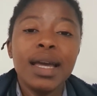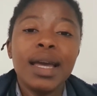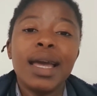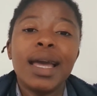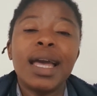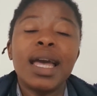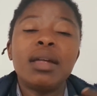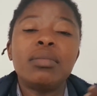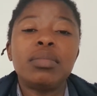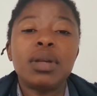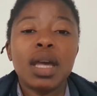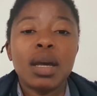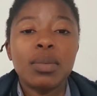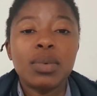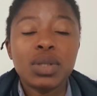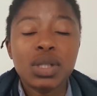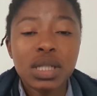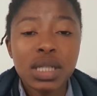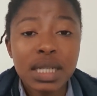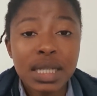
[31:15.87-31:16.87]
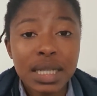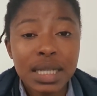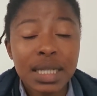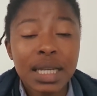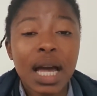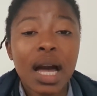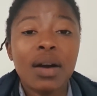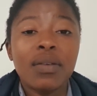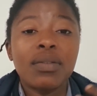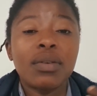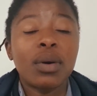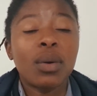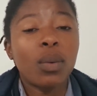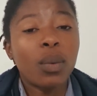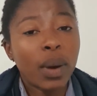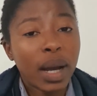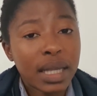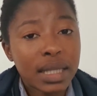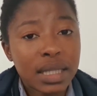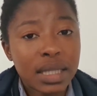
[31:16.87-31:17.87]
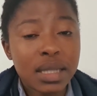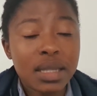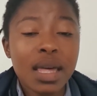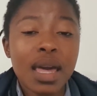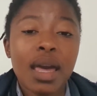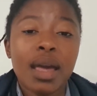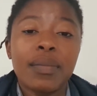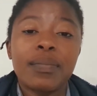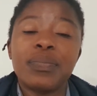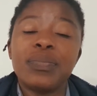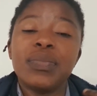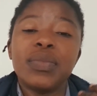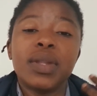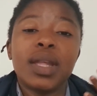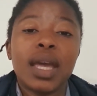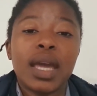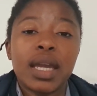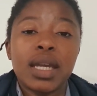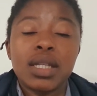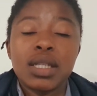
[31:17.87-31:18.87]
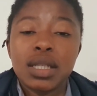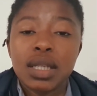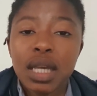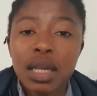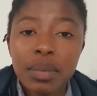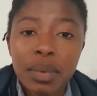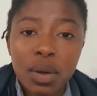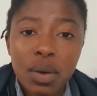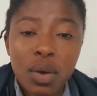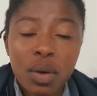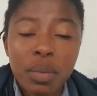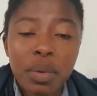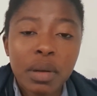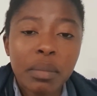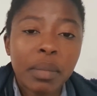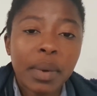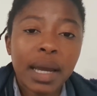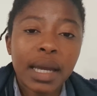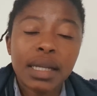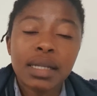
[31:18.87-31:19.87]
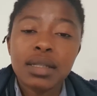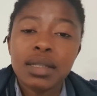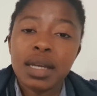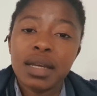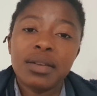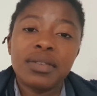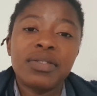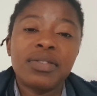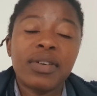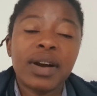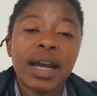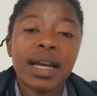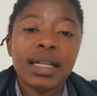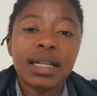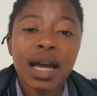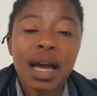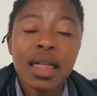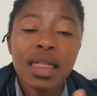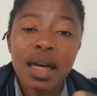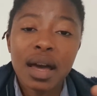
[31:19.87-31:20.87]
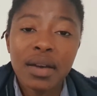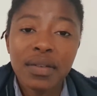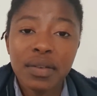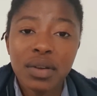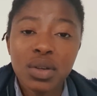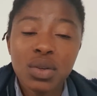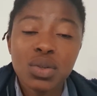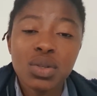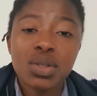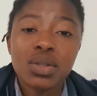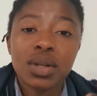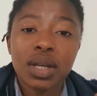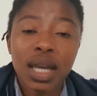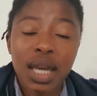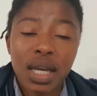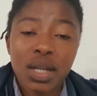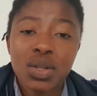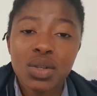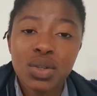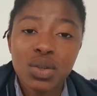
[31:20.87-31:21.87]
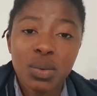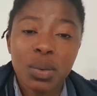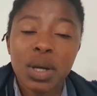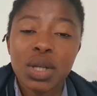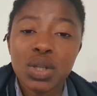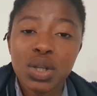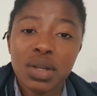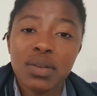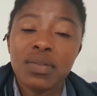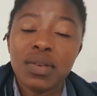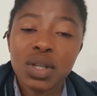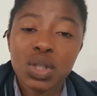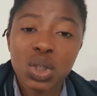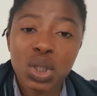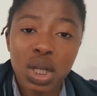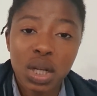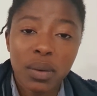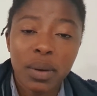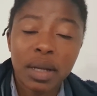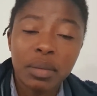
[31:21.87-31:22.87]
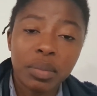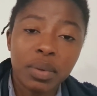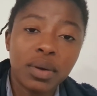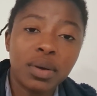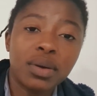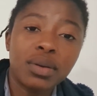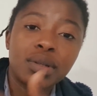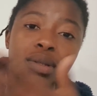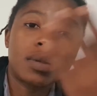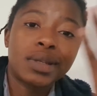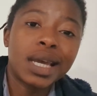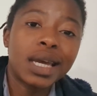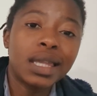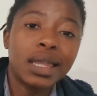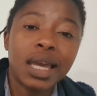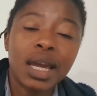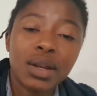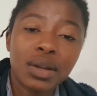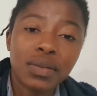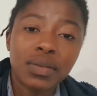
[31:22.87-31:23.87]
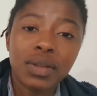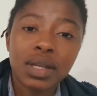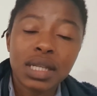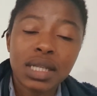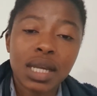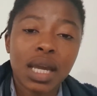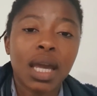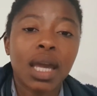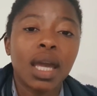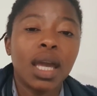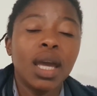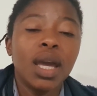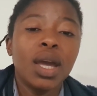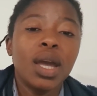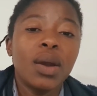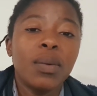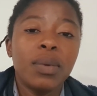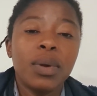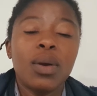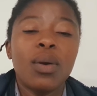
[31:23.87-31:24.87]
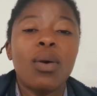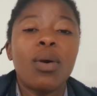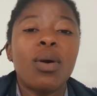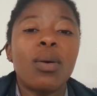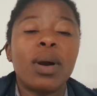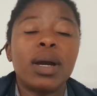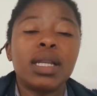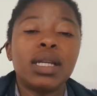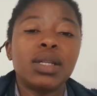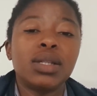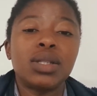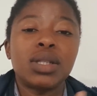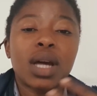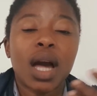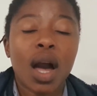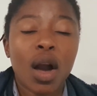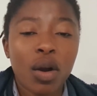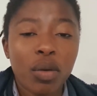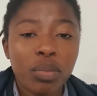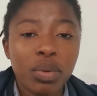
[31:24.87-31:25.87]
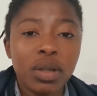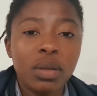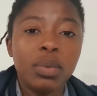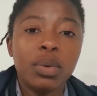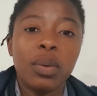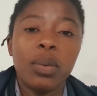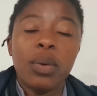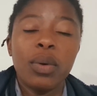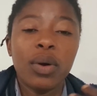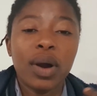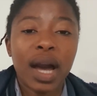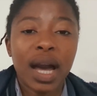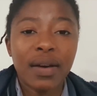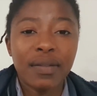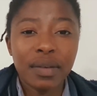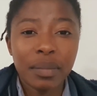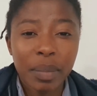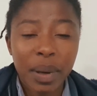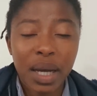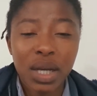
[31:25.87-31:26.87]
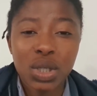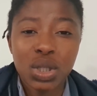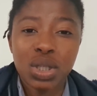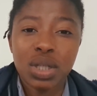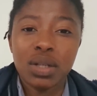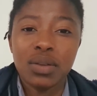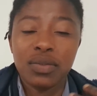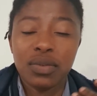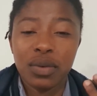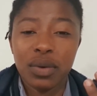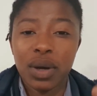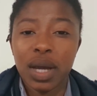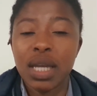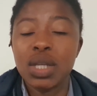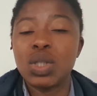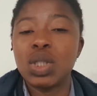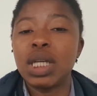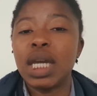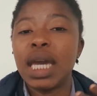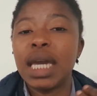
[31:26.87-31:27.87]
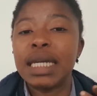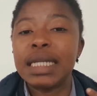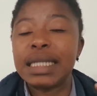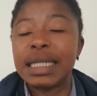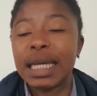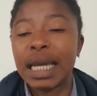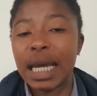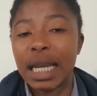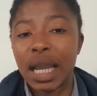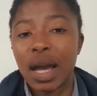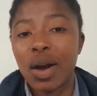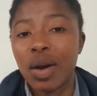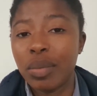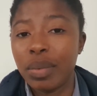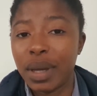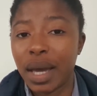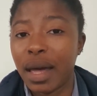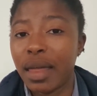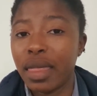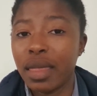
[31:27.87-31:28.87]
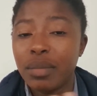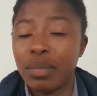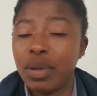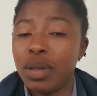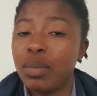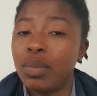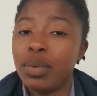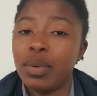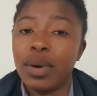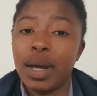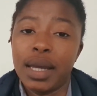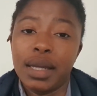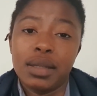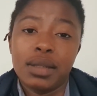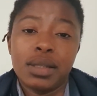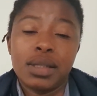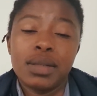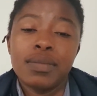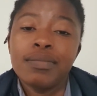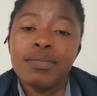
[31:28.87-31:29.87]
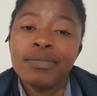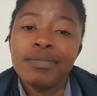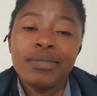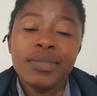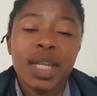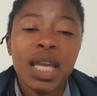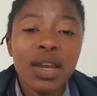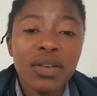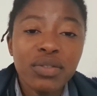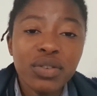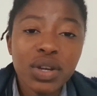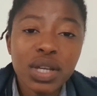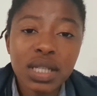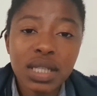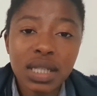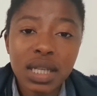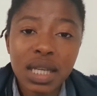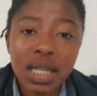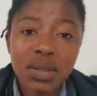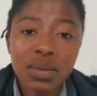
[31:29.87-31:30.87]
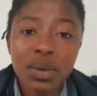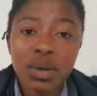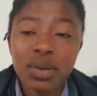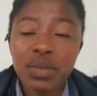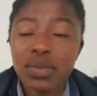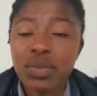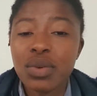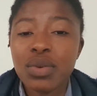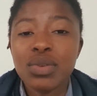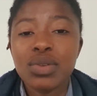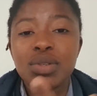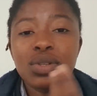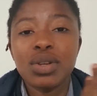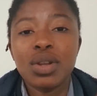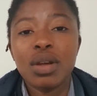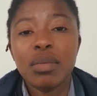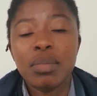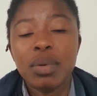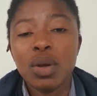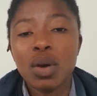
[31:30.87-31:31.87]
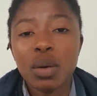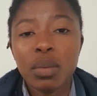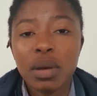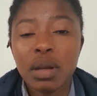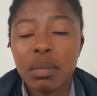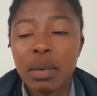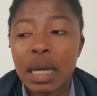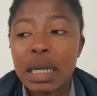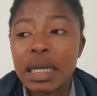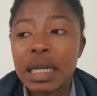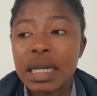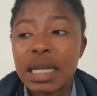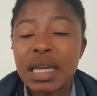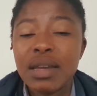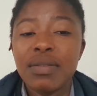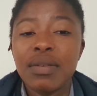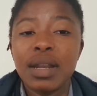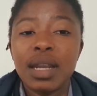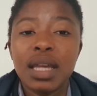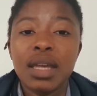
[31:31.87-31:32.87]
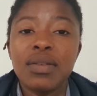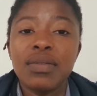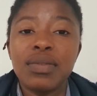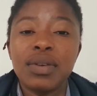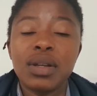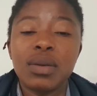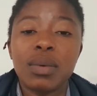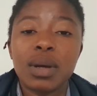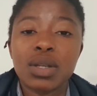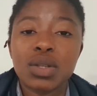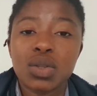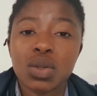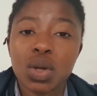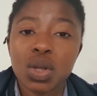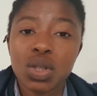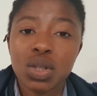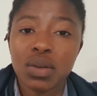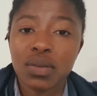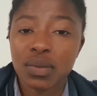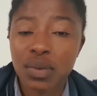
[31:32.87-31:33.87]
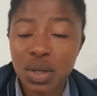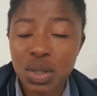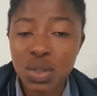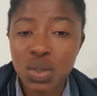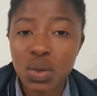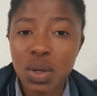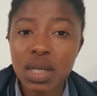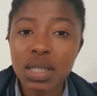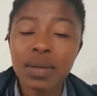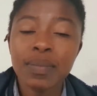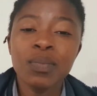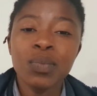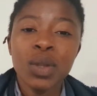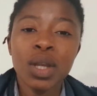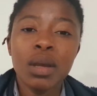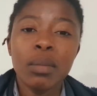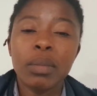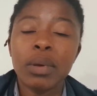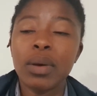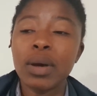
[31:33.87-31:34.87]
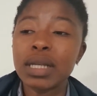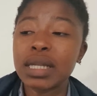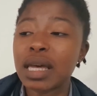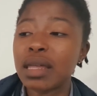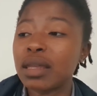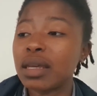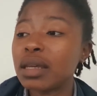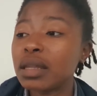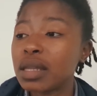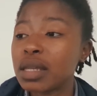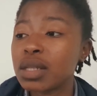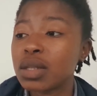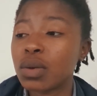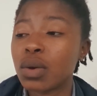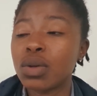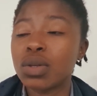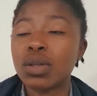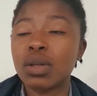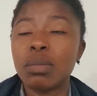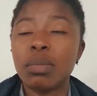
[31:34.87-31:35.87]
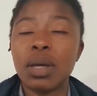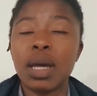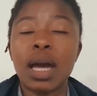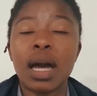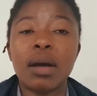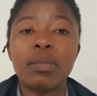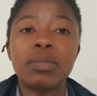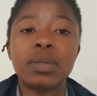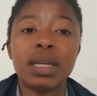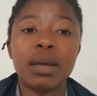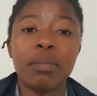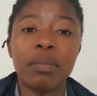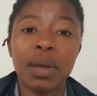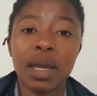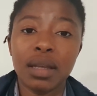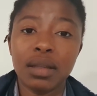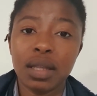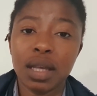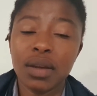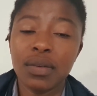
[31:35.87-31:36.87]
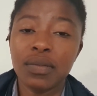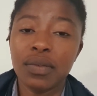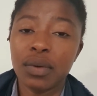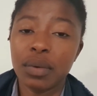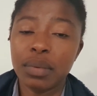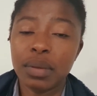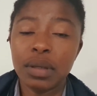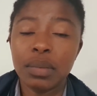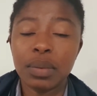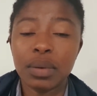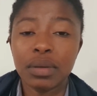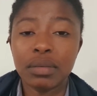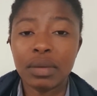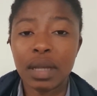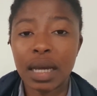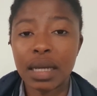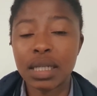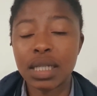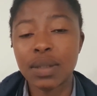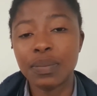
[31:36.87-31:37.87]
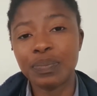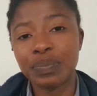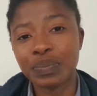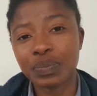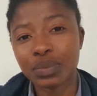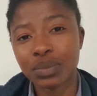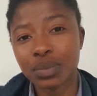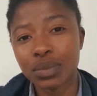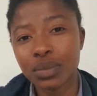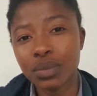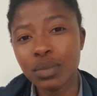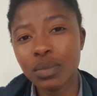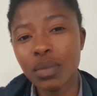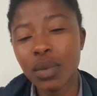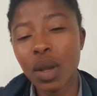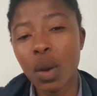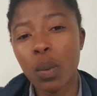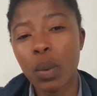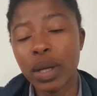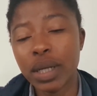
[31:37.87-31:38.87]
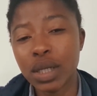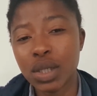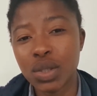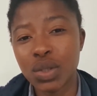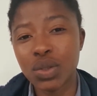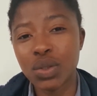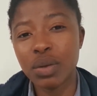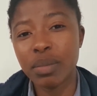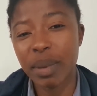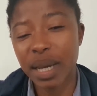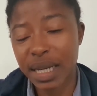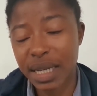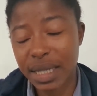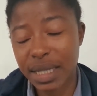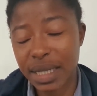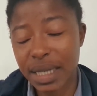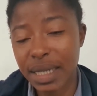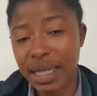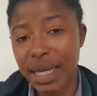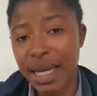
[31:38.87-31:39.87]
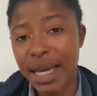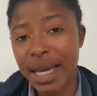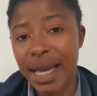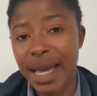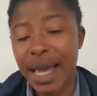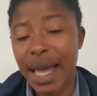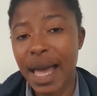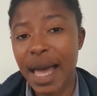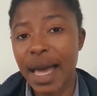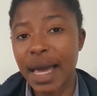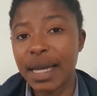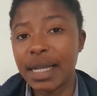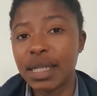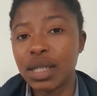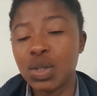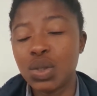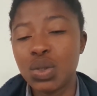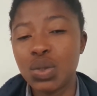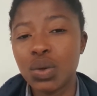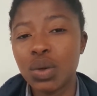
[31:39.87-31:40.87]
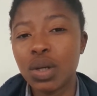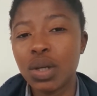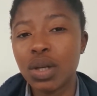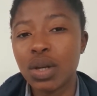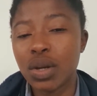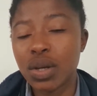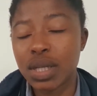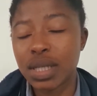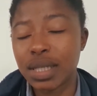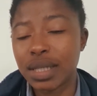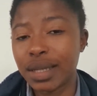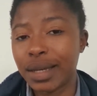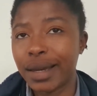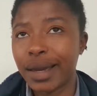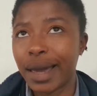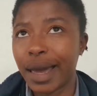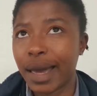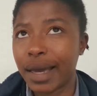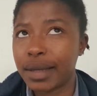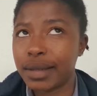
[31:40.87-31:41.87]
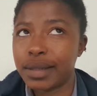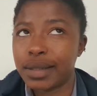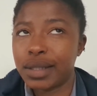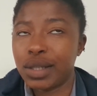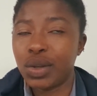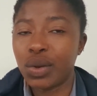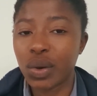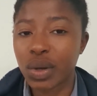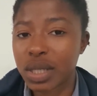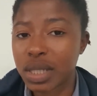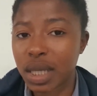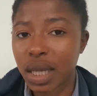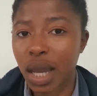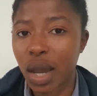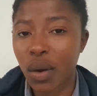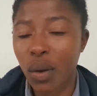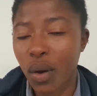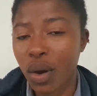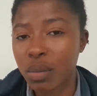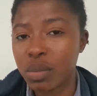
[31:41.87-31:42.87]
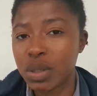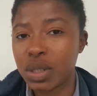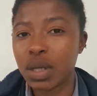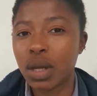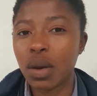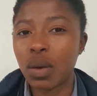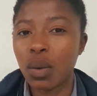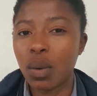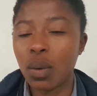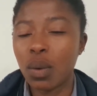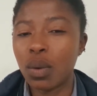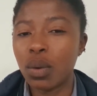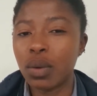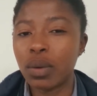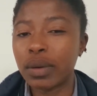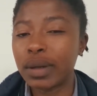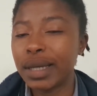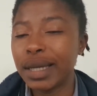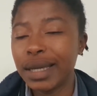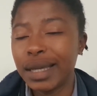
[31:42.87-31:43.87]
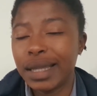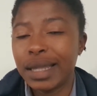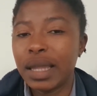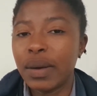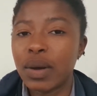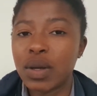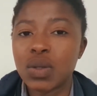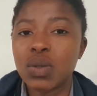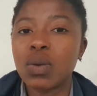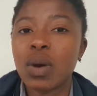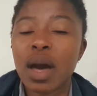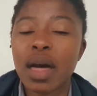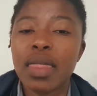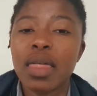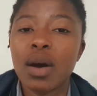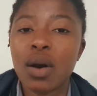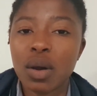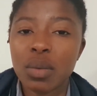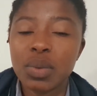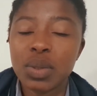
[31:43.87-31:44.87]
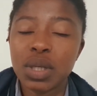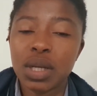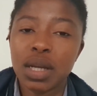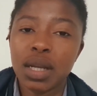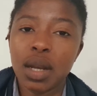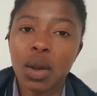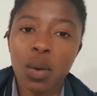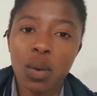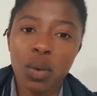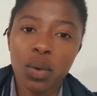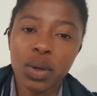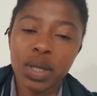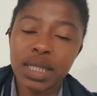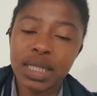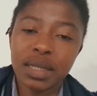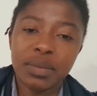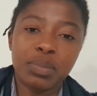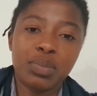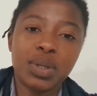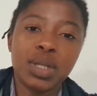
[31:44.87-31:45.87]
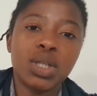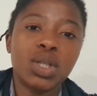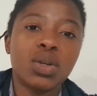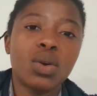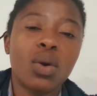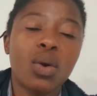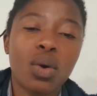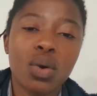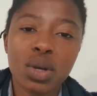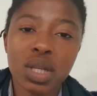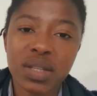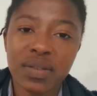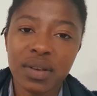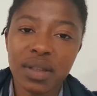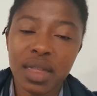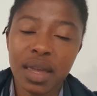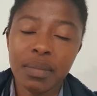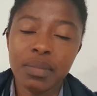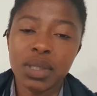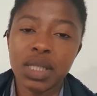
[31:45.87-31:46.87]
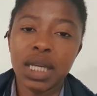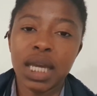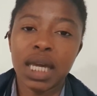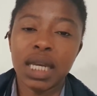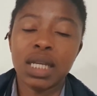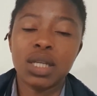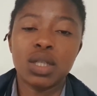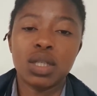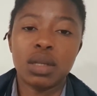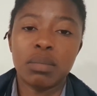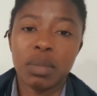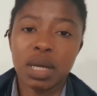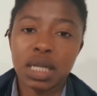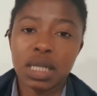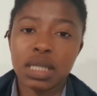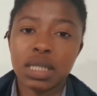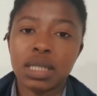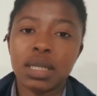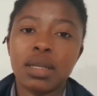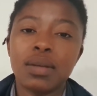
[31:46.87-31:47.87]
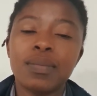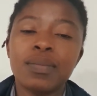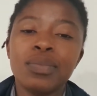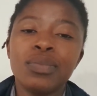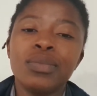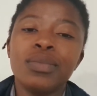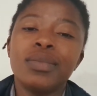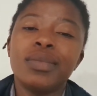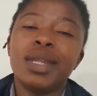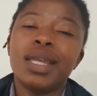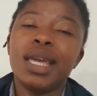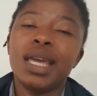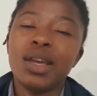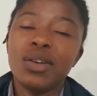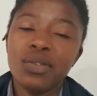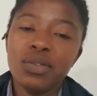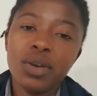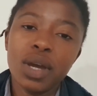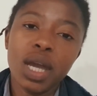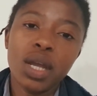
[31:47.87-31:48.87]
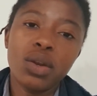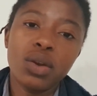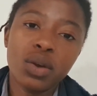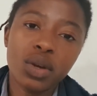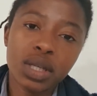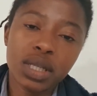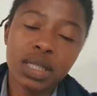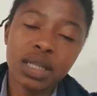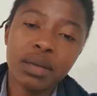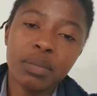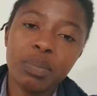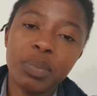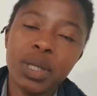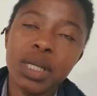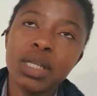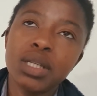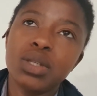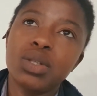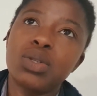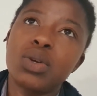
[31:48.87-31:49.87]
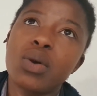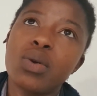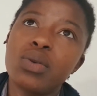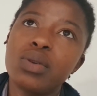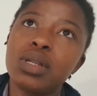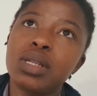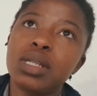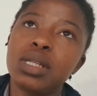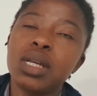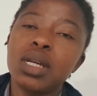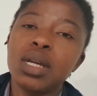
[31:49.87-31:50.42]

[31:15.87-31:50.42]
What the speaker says: and be able to discover what's there, and keep an open mind and find out avenues to get to what you eventually want. Because at the end of the day, we all wanting to help people. We all have a passion for educating and helping other people. And if nursing is one of those, be open-minded, even if it was not your first choice. Because I think this also becomes a big thing for people that wanted to do medicine and took nursing as a second option, or there was no other option, or it's a bridging course for them to get into medicine. If you're in nursing, please don't